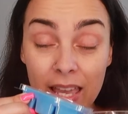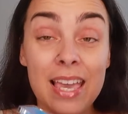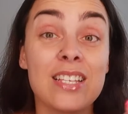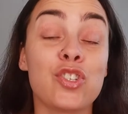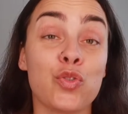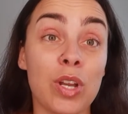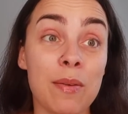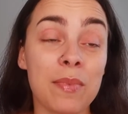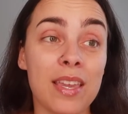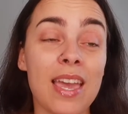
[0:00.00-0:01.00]

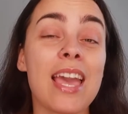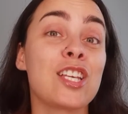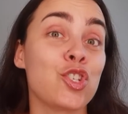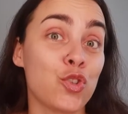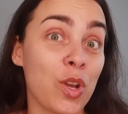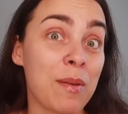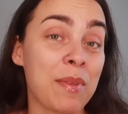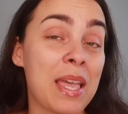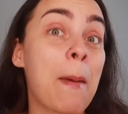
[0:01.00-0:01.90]
extremely, extremely